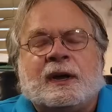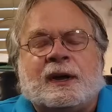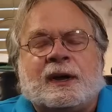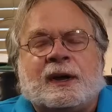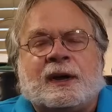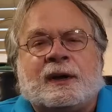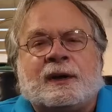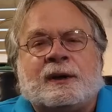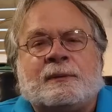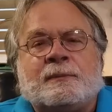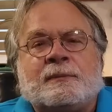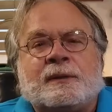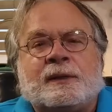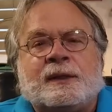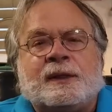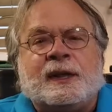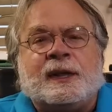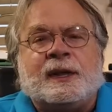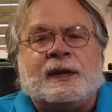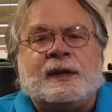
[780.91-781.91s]
Uh,
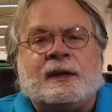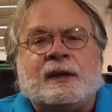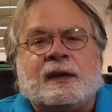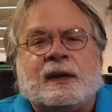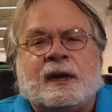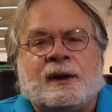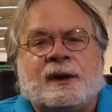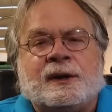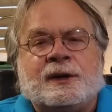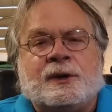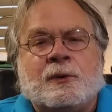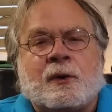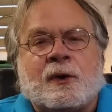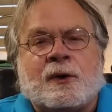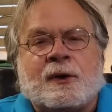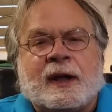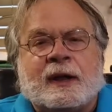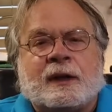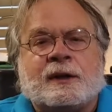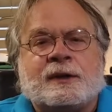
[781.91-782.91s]
the uh,
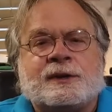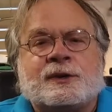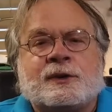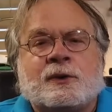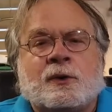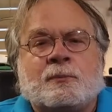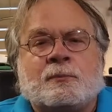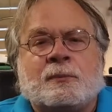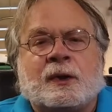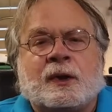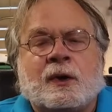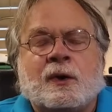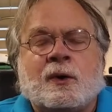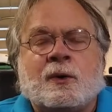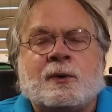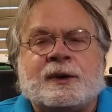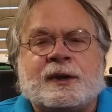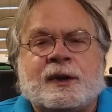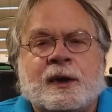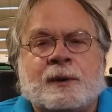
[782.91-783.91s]
URL is shown
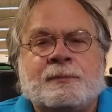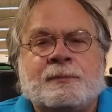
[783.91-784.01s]
below at